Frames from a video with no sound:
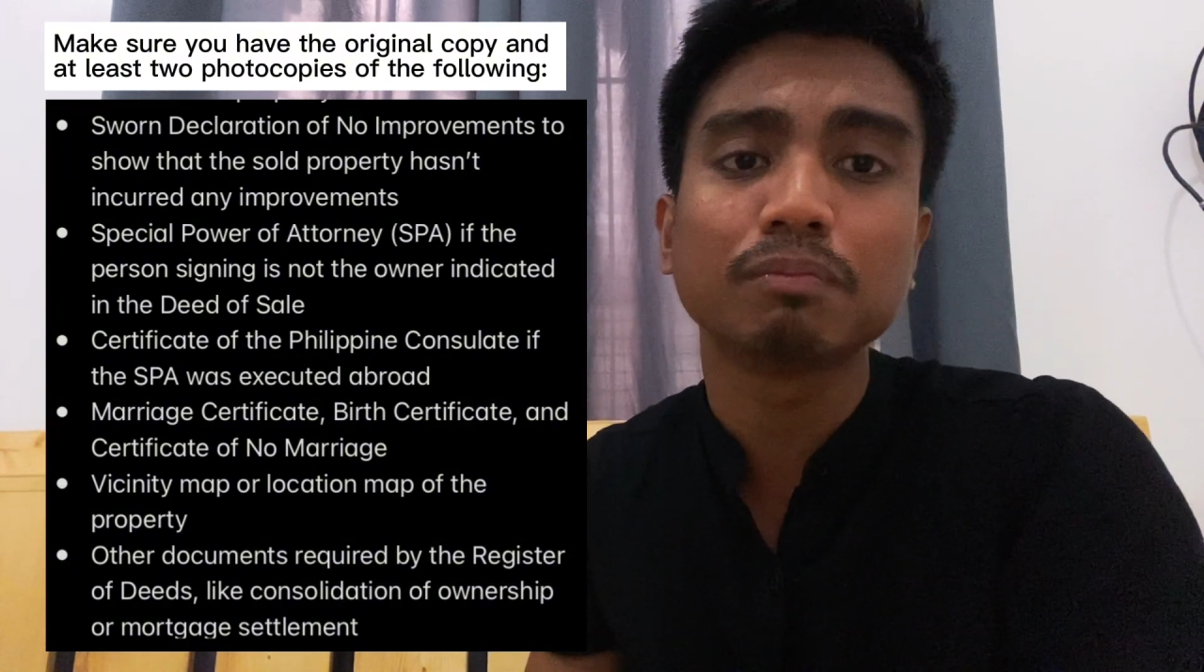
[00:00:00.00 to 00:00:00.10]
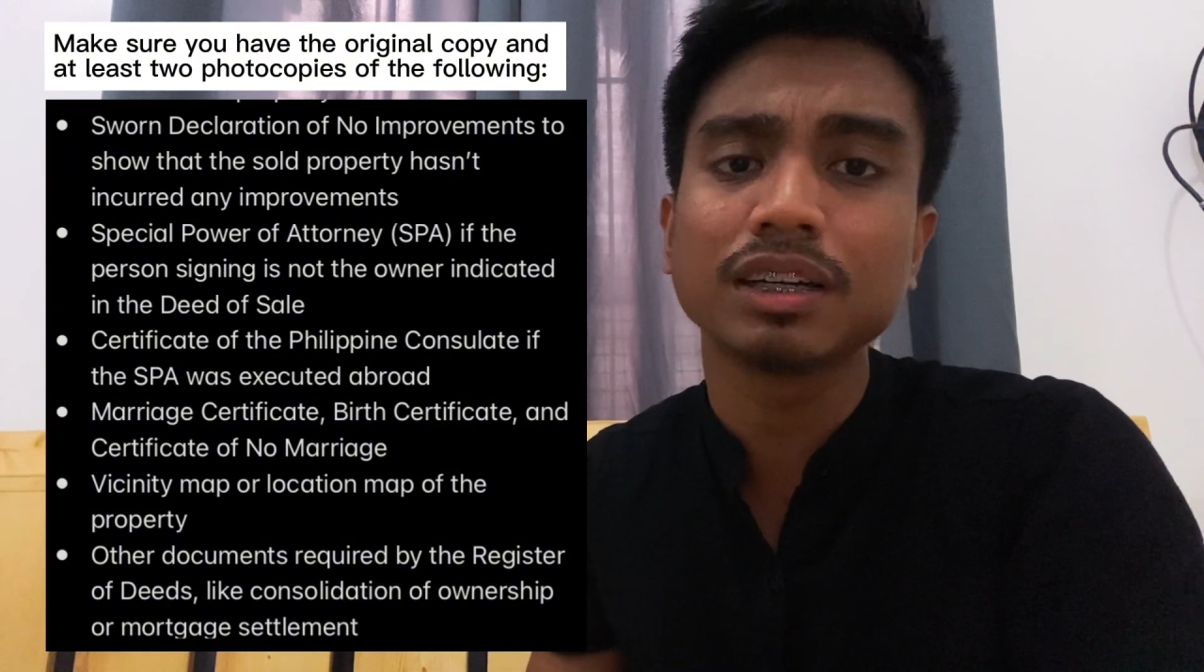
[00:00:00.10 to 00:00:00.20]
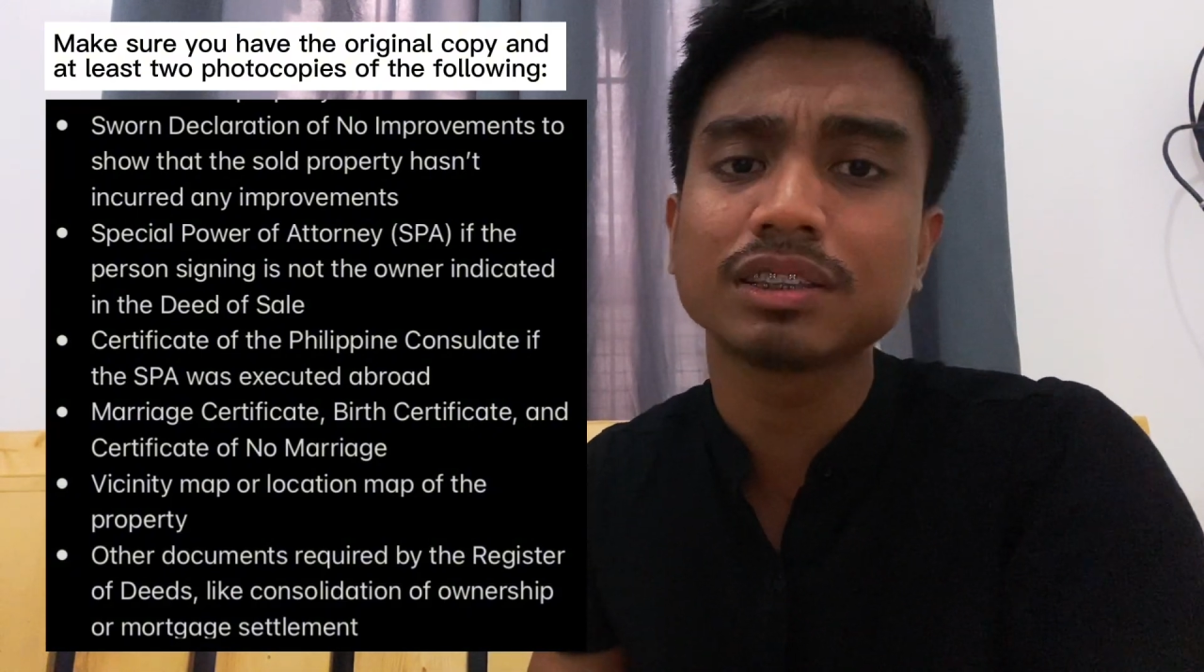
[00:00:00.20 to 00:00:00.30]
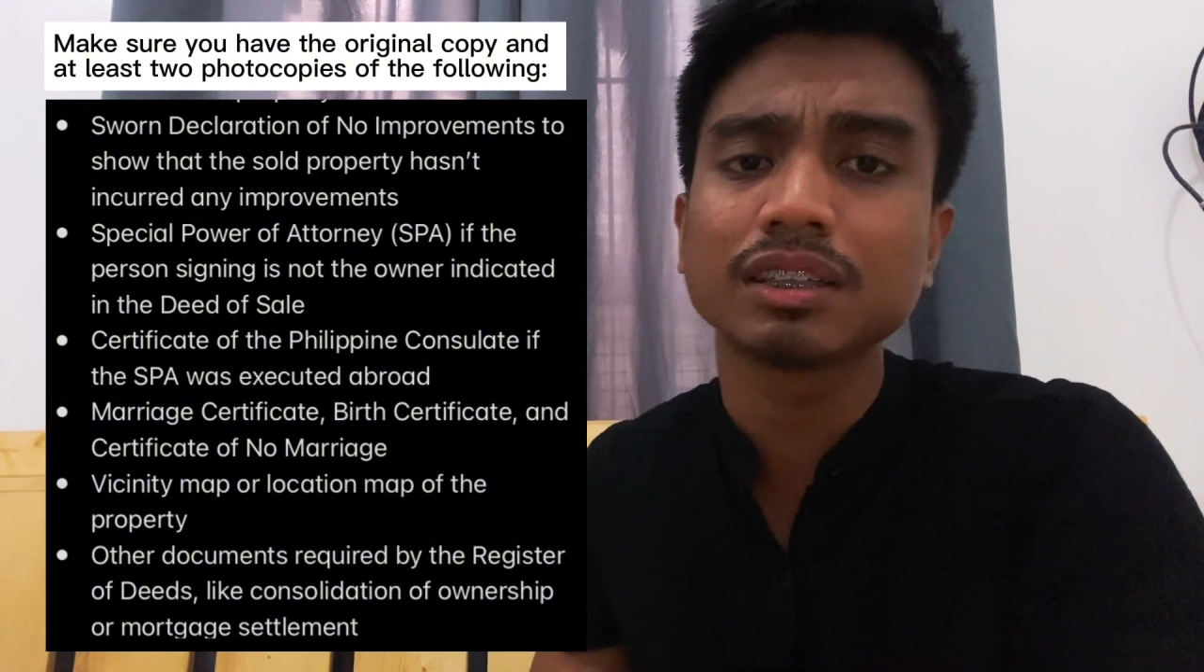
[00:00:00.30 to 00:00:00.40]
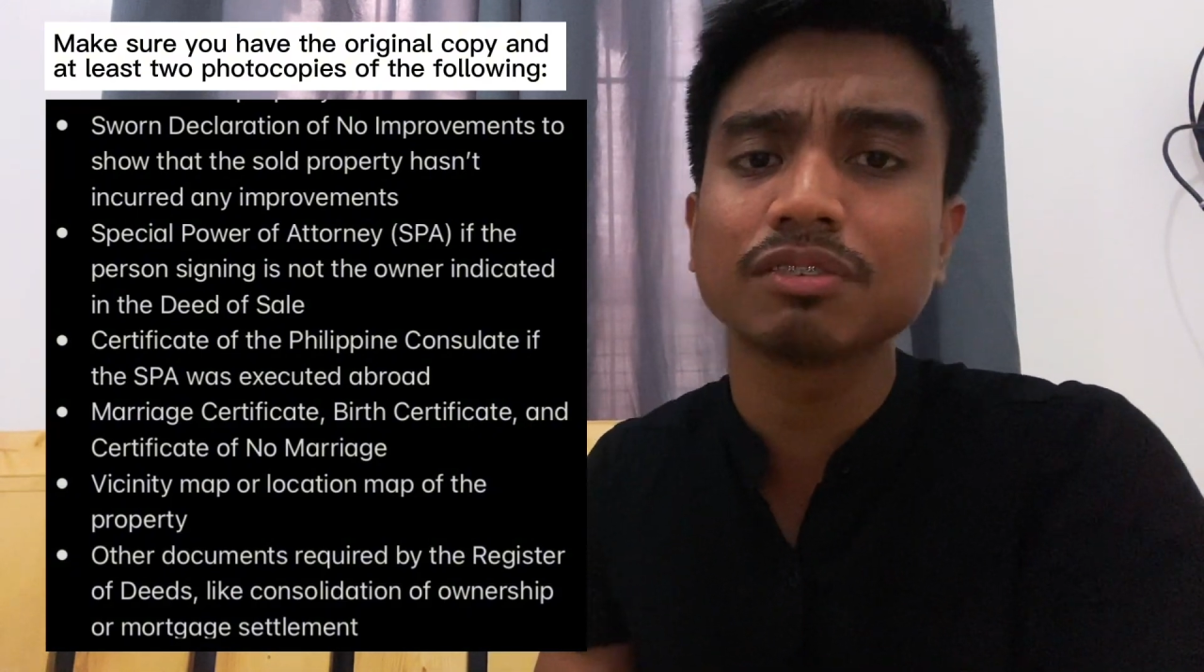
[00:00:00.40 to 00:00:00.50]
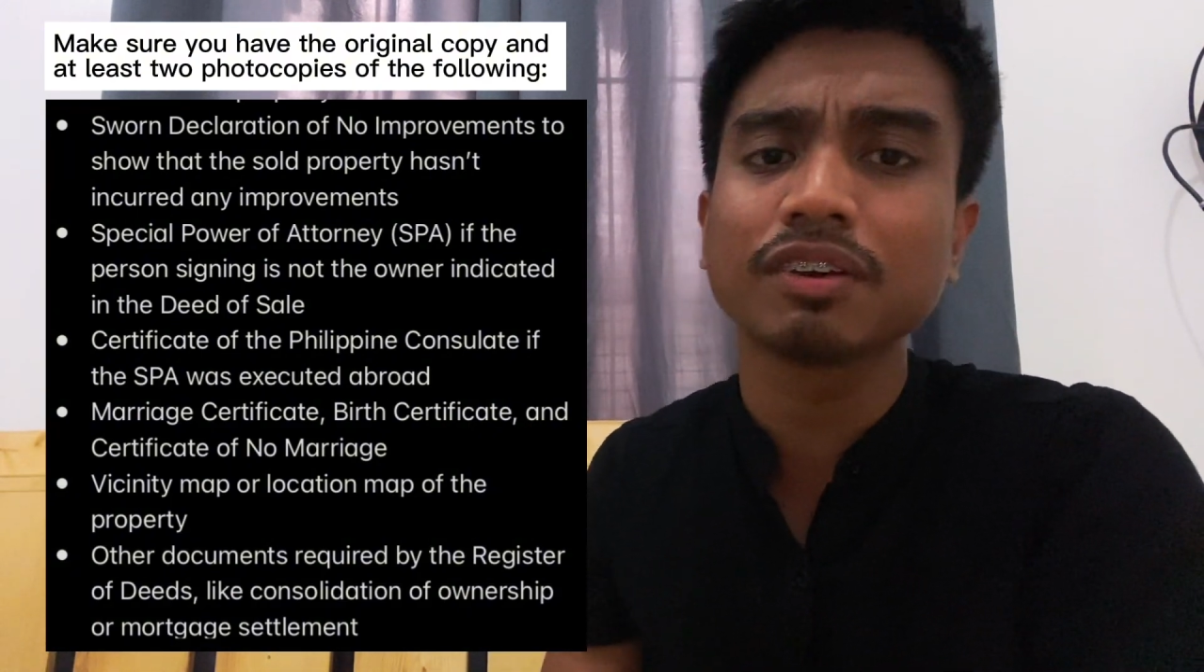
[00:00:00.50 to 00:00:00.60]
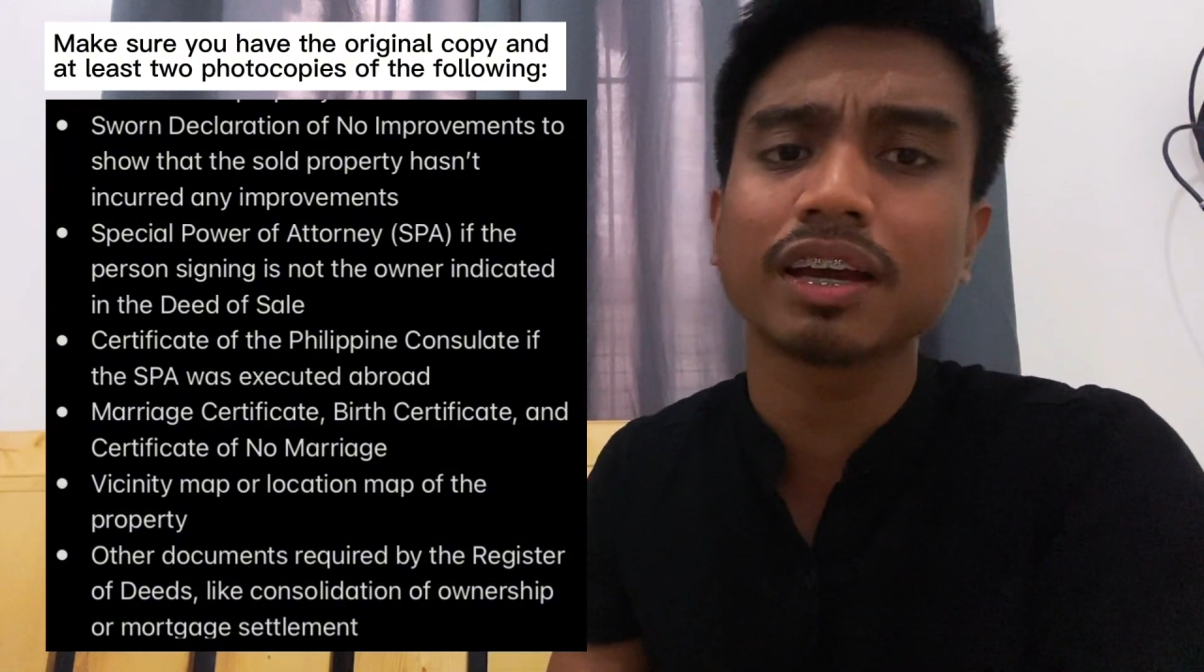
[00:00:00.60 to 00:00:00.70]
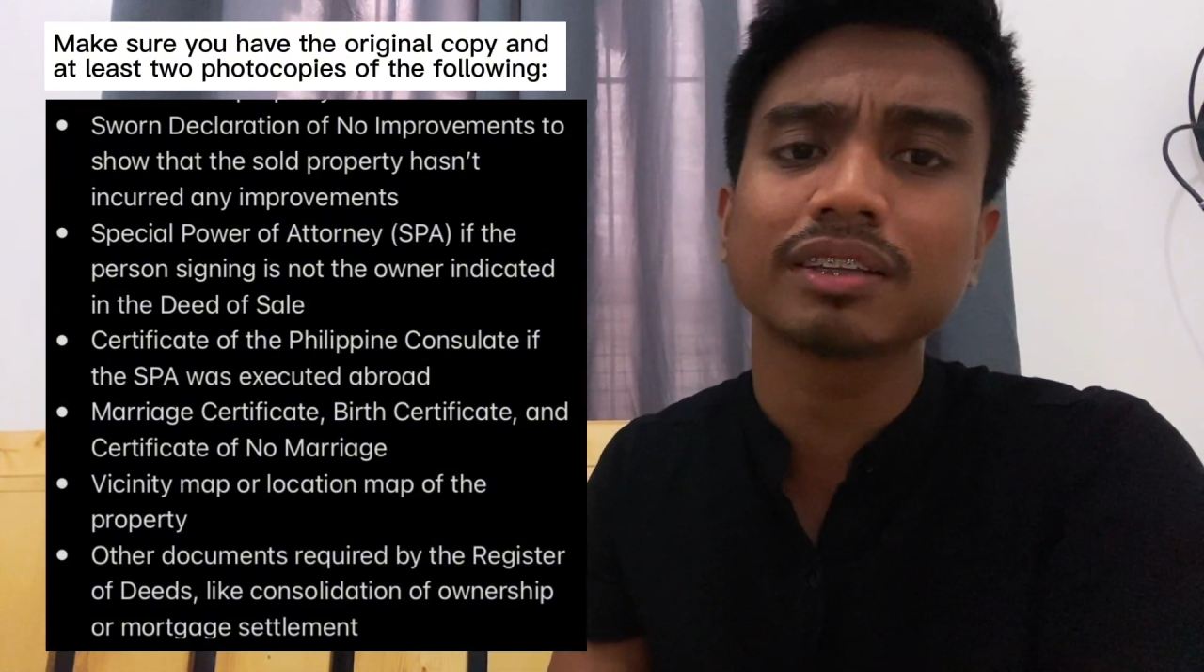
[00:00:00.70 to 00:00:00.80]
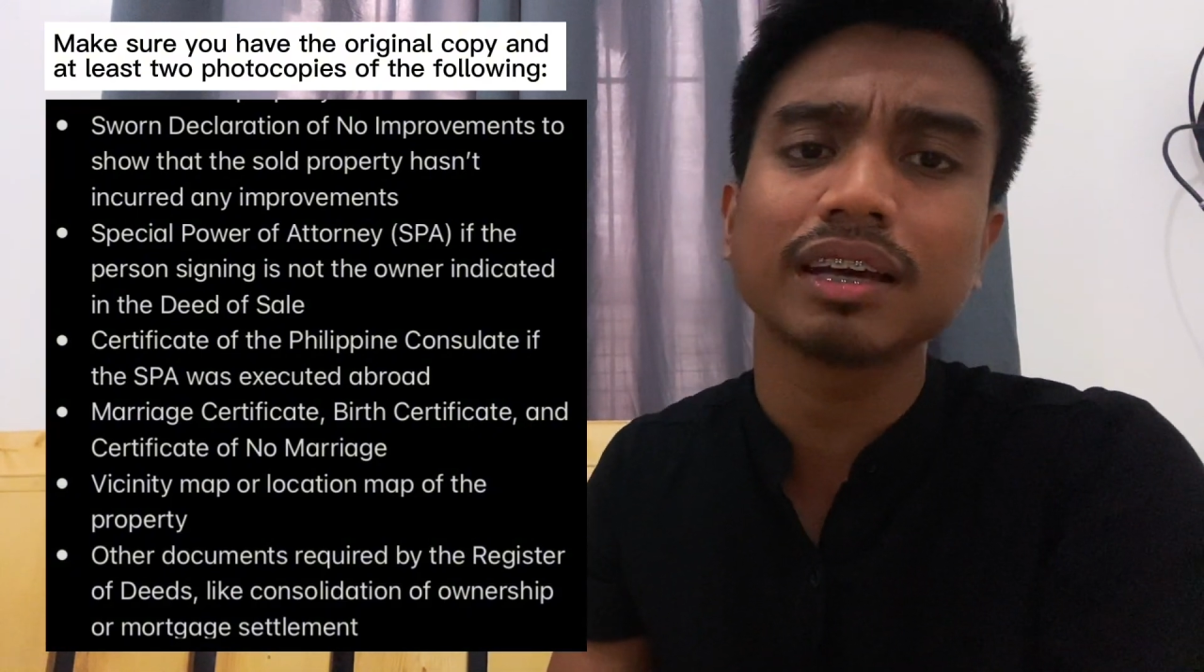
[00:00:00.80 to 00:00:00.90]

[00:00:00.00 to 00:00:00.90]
birth certificate,